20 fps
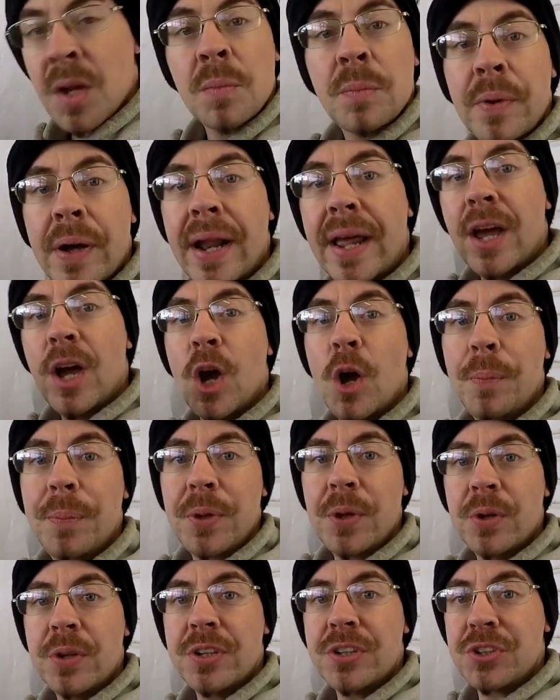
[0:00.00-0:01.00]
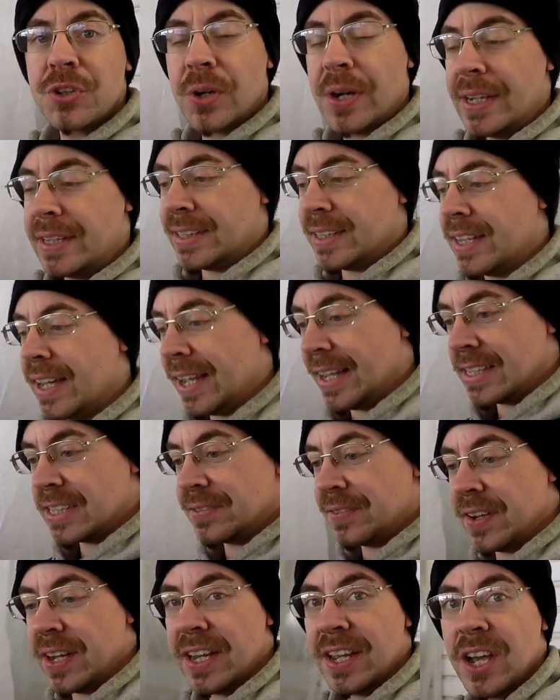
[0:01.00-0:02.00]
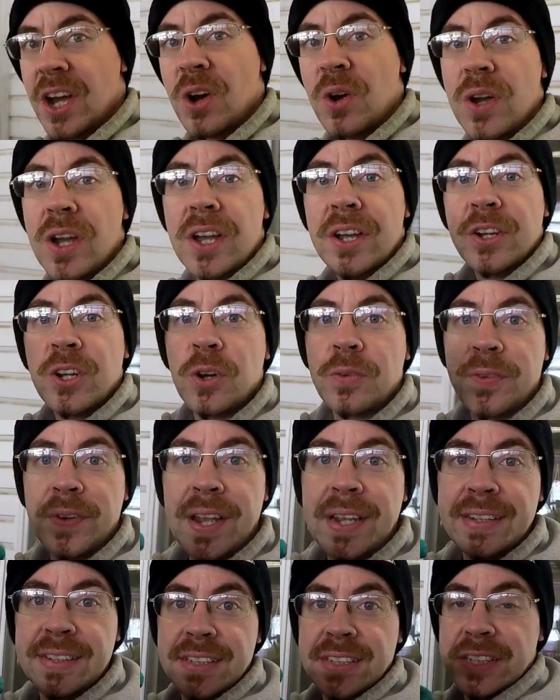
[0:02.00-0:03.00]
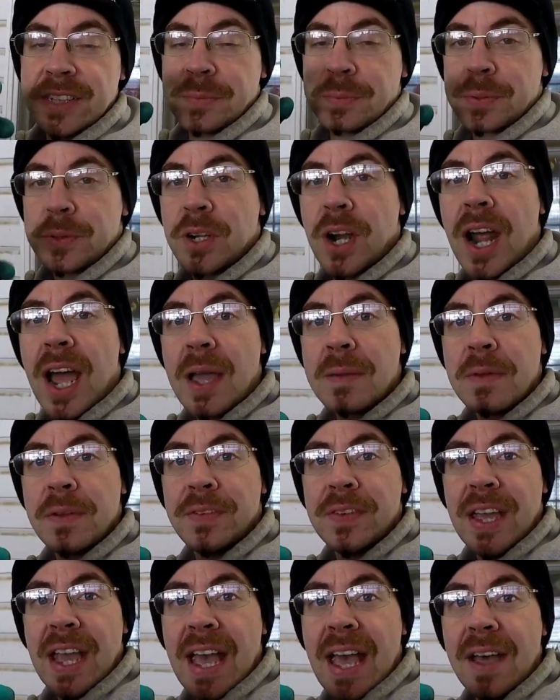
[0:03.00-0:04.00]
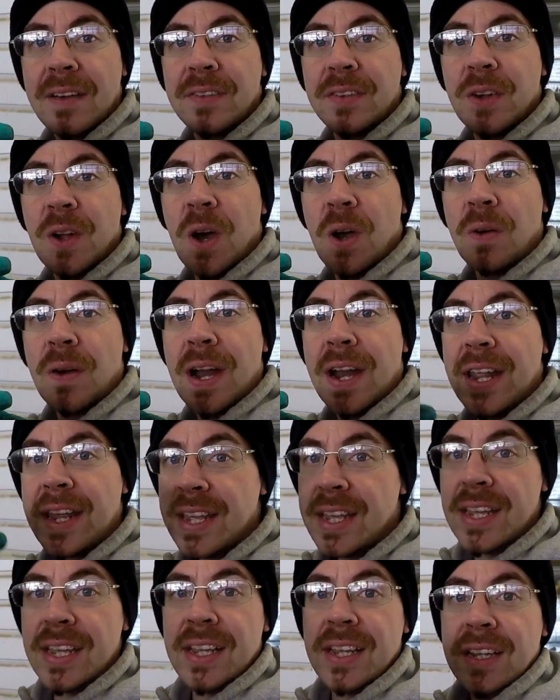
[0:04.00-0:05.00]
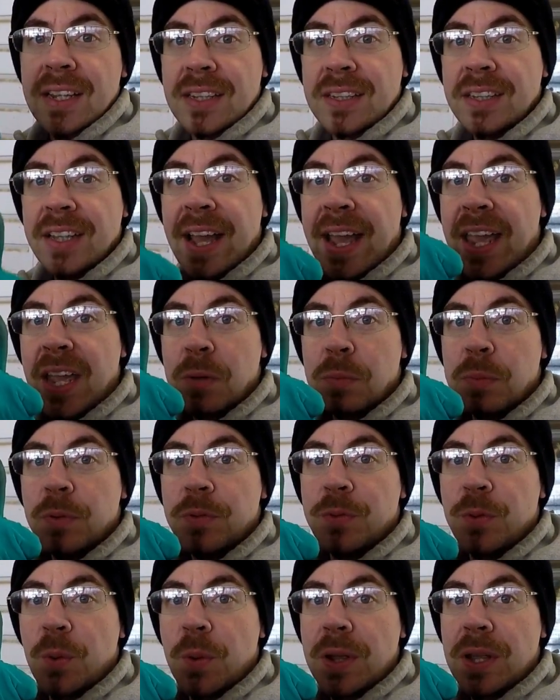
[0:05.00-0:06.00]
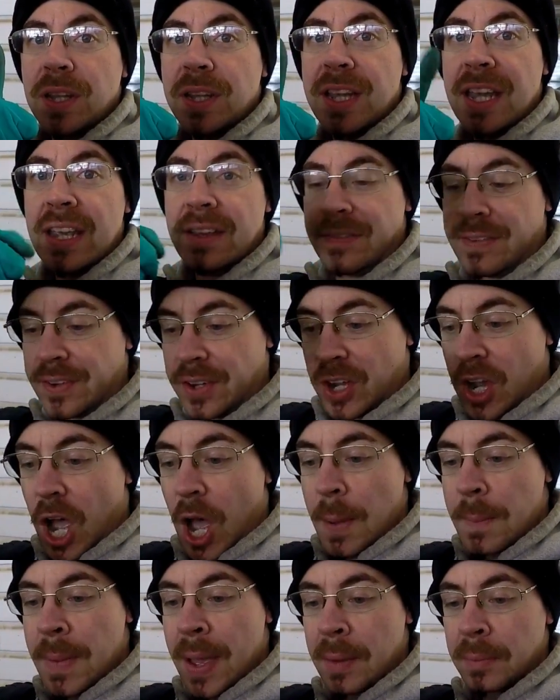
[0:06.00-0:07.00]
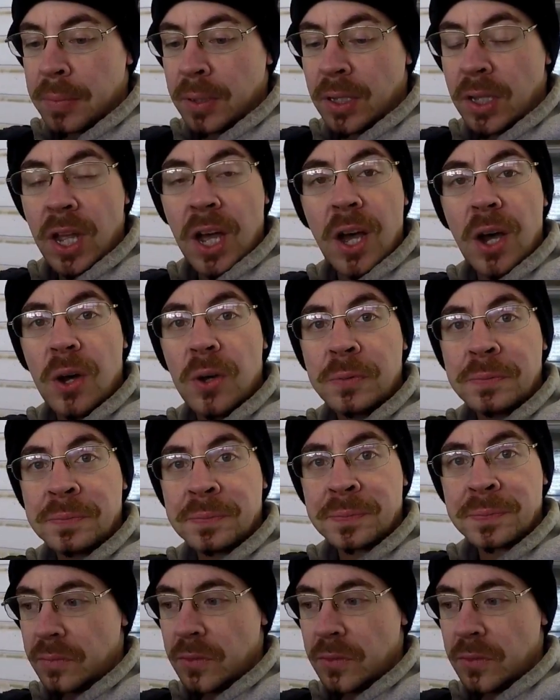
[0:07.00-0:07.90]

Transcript: But I hope you enjoyed today's video. Don't forget to subscribe if you haven't already. Like before you leave. Comment below.